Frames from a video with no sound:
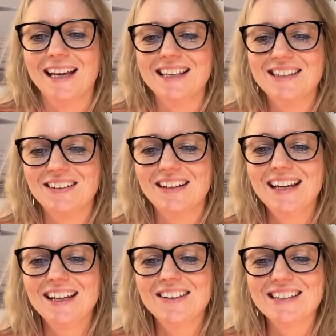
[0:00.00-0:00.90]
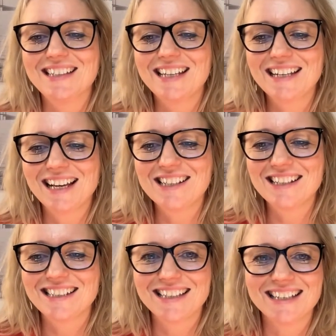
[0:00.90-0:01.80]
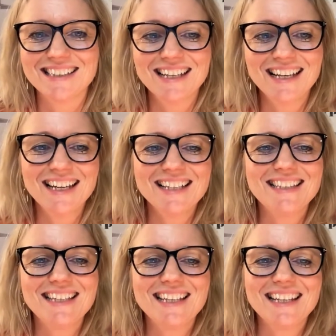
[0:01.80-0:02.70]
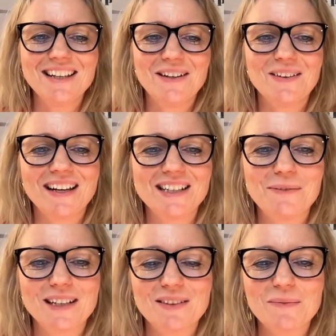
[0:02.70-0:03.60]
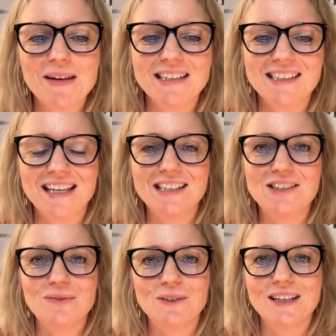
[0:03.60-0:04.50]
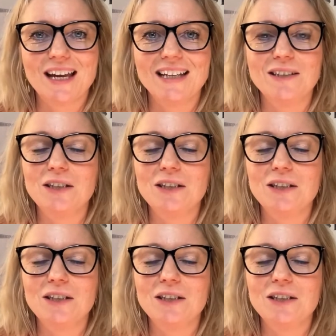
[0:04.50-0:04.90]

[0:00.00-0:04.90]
So Christine actually says, singing in a choir is one of the best things to forget.